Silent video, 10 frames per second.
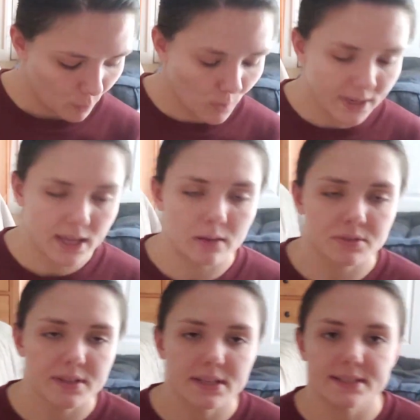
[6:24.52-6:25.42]
When it came
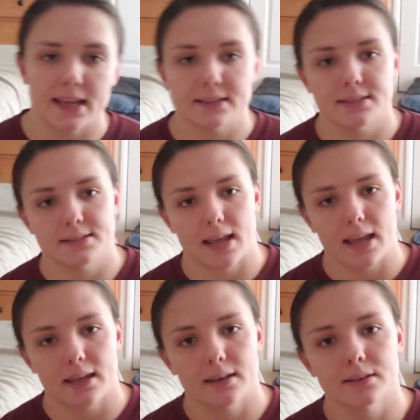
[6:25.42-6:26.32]
to the
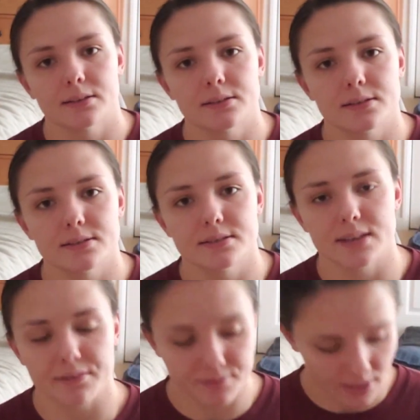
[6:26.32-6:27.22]
day-to-day
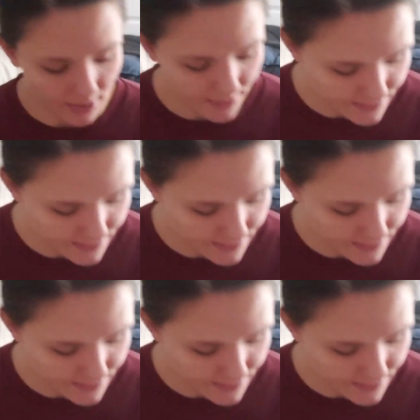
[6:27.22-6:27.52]
stuff that I